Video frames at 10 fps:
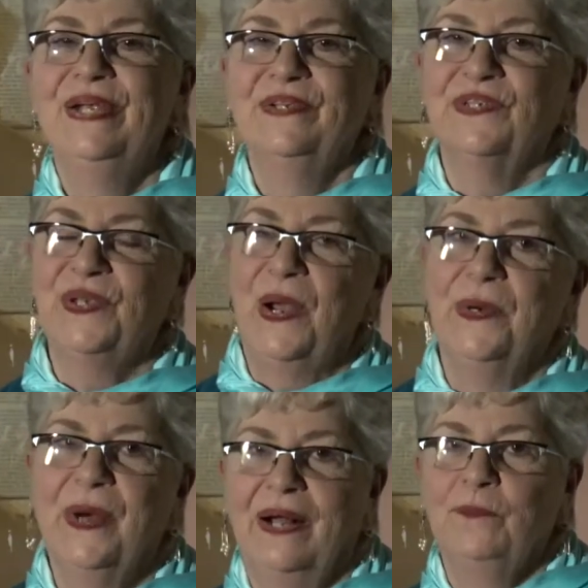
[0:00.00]

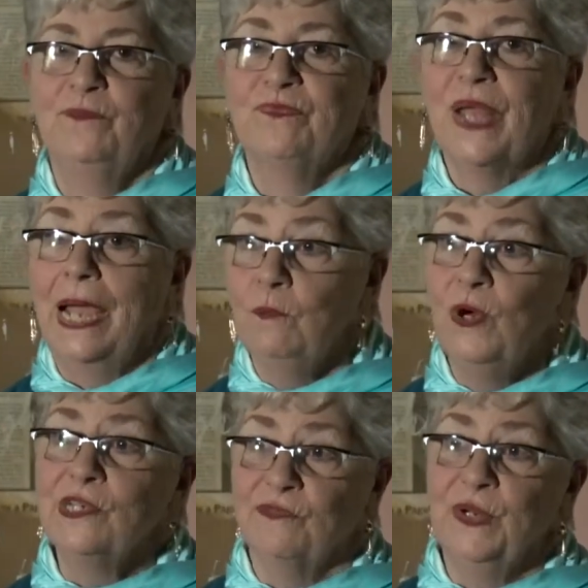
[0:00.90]
So um, I
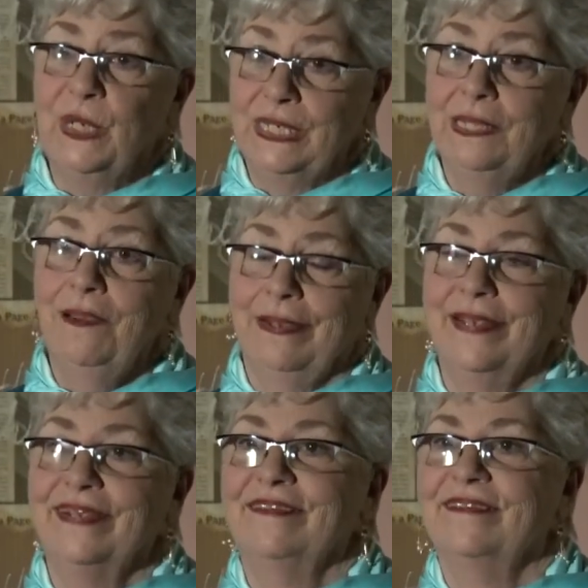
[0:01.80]
was very
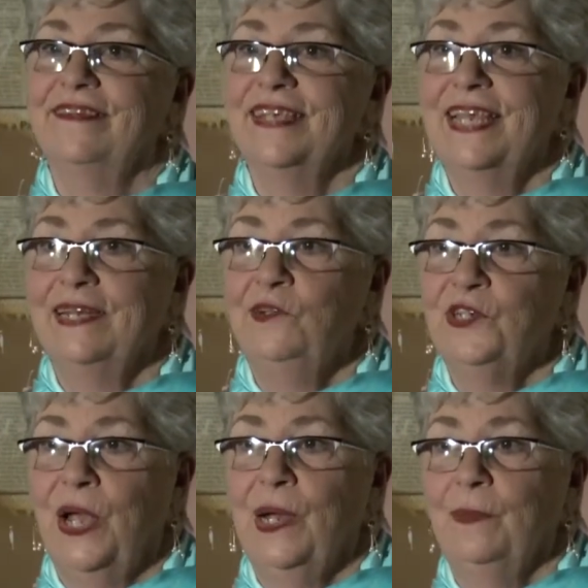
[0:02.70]
lucky to get a
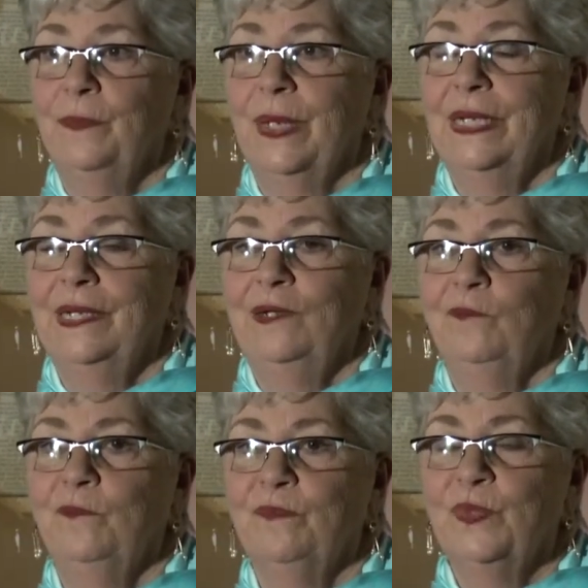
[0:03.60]
job uh,
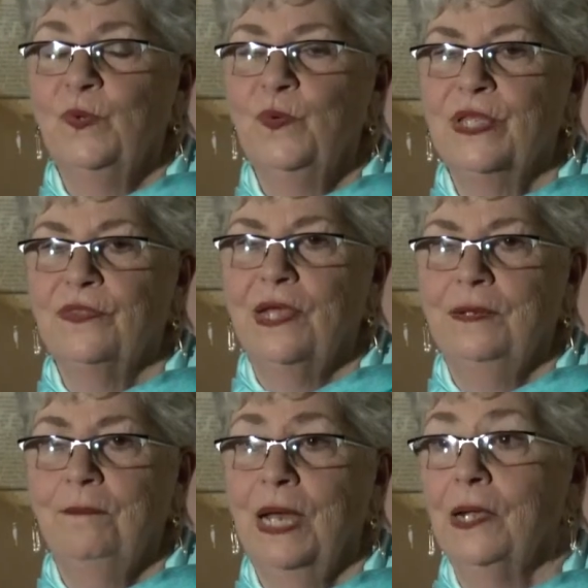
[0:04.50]
with
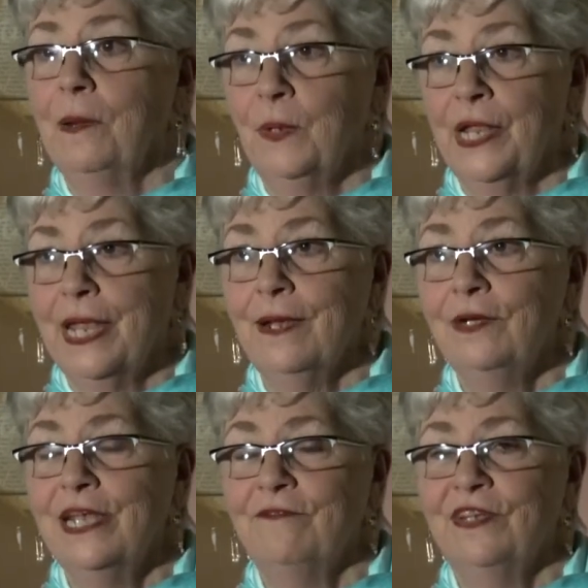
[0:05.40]
uh, Montgomery
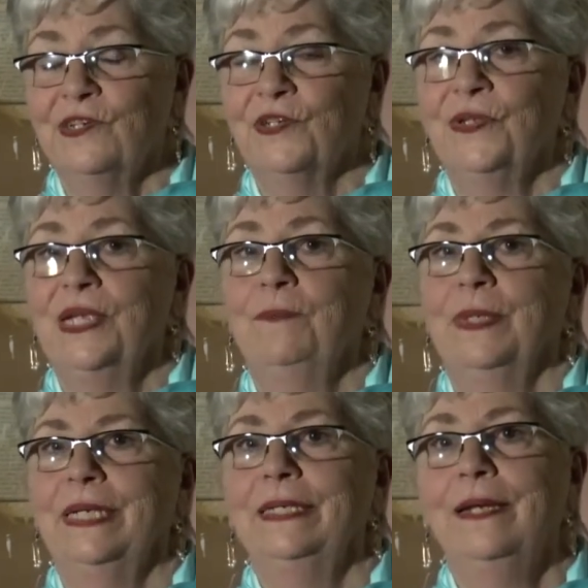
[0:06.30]
County eventually,
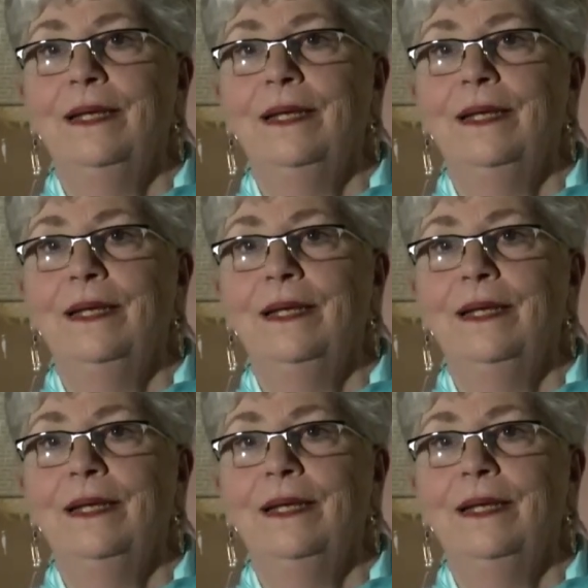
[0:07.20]
but